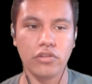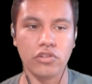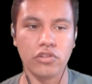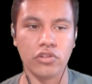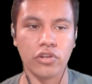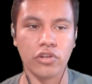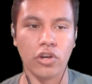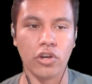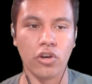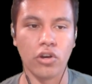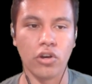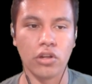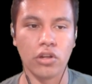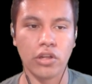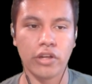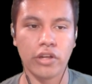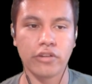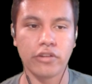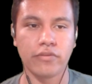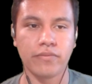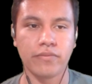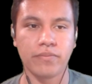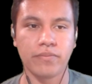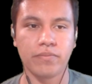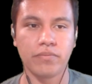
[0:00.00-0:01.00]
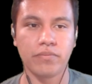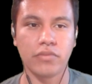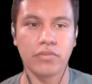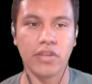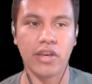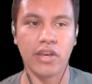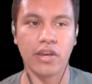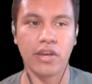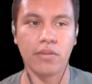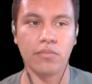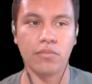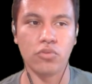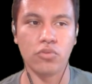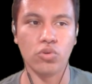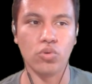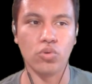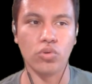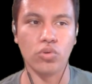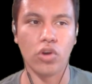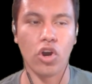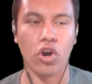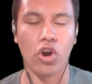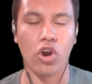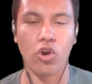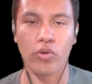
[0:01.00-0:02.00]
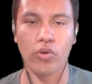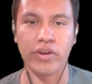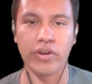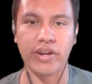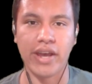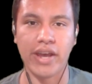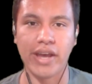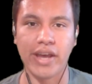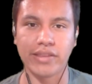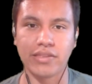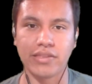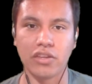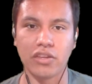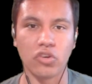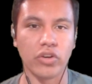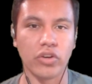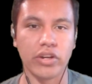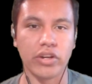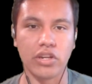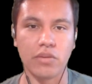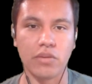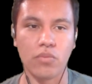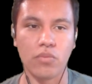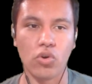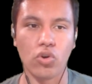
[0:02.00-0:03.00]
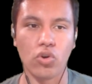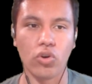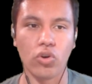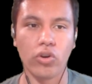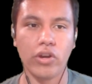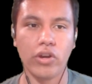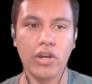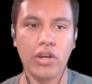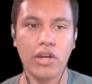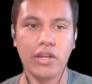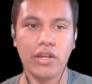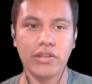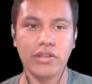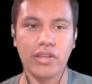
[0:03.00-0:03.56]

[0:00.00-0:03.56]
you know, a lot of them who aren't at there anymore